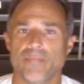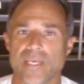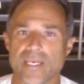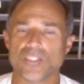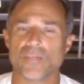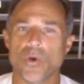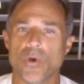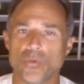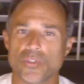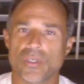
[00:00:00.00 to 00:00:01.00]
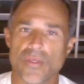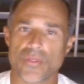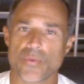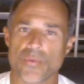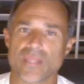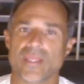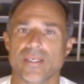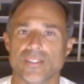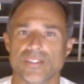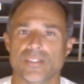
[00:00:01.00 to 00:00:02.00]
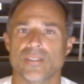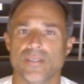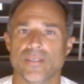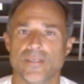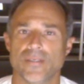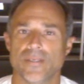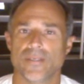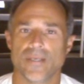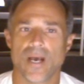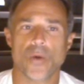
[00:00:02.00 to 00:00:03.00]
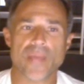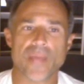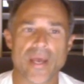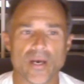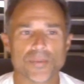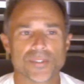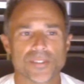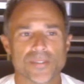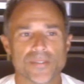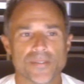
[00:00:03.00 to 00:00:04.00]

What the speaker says: because of those three things. I hope that helps.